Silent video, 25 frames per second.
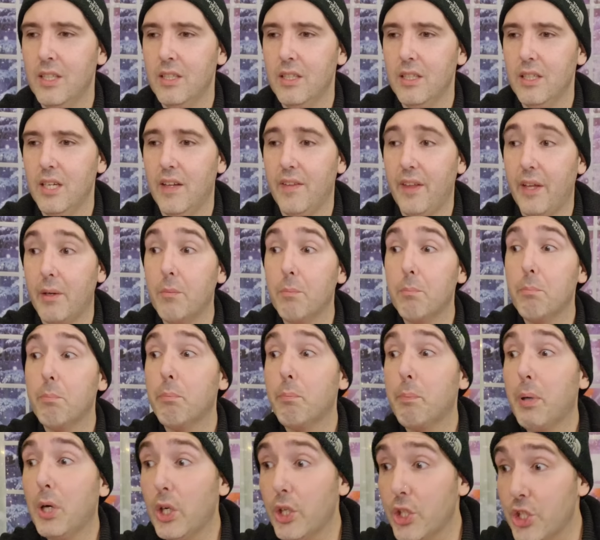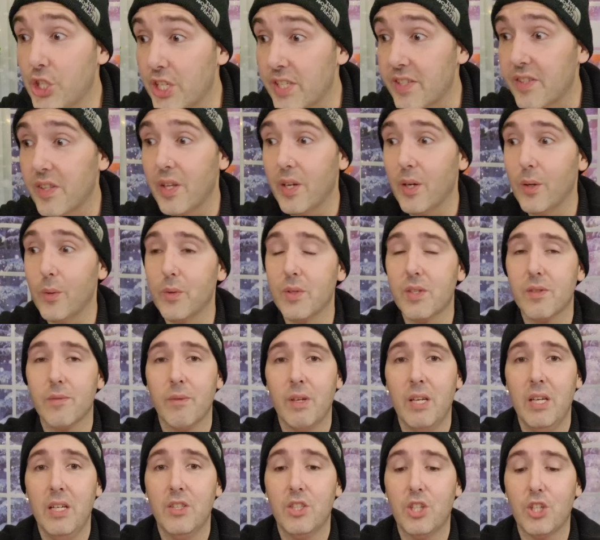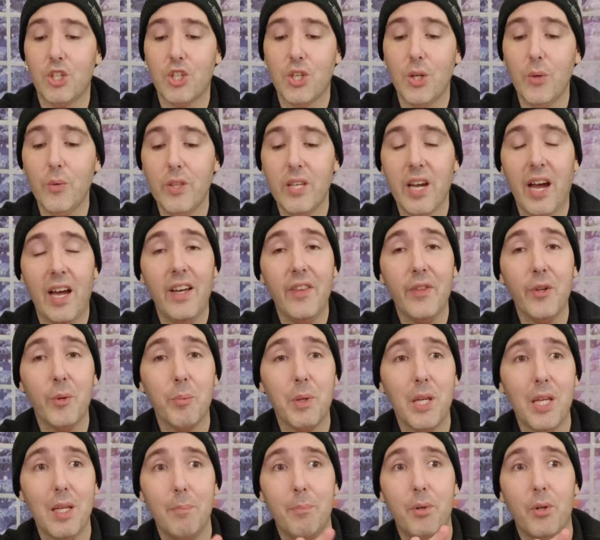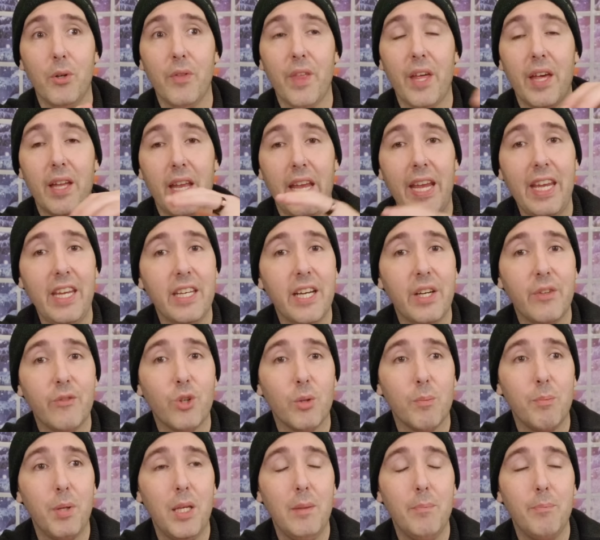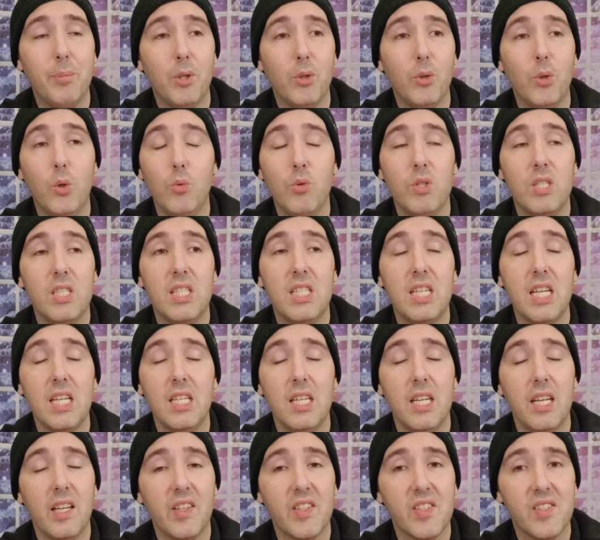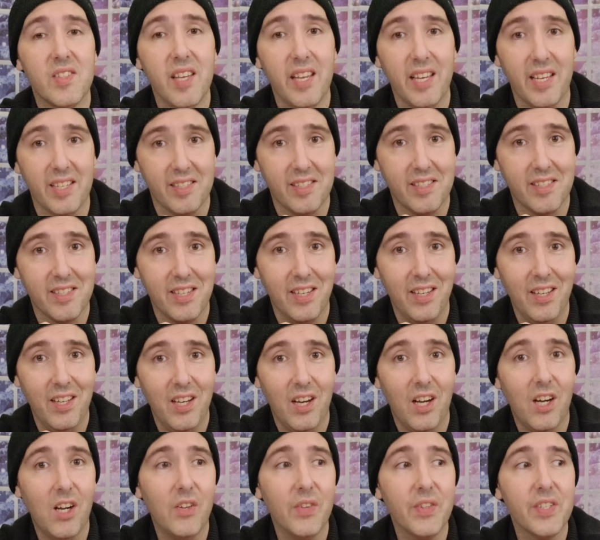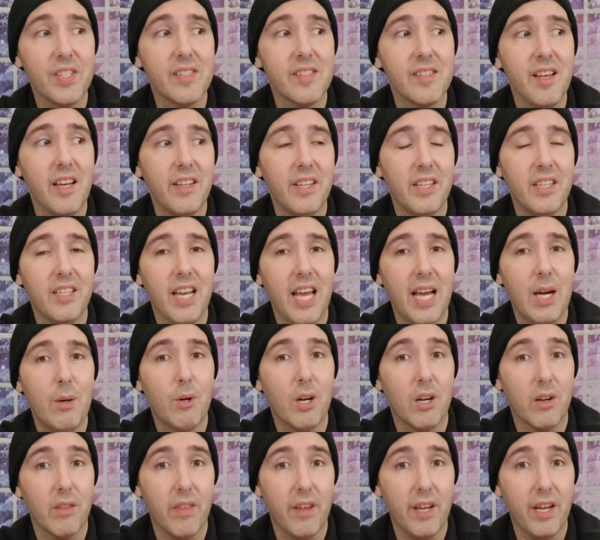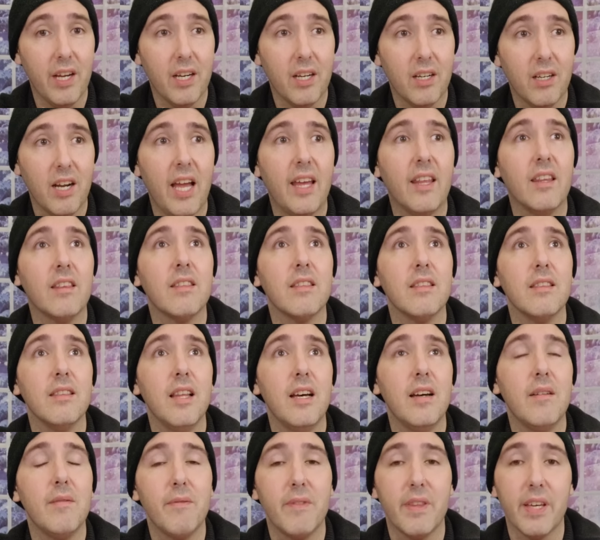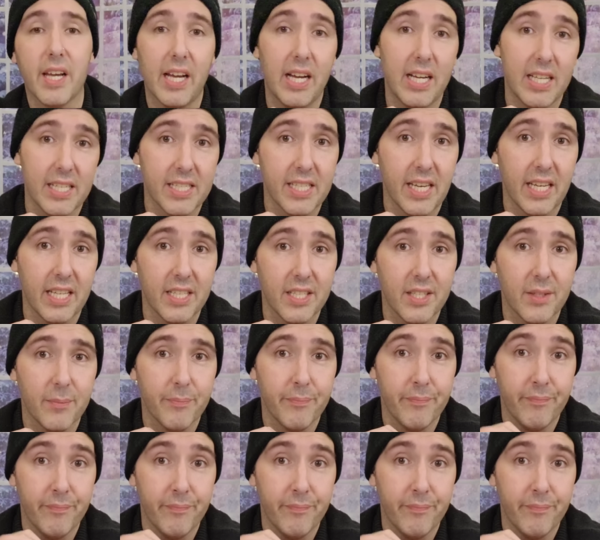And then purchase those to show the other people that 800 people who didn't exist all of a sudden now are there and love the content.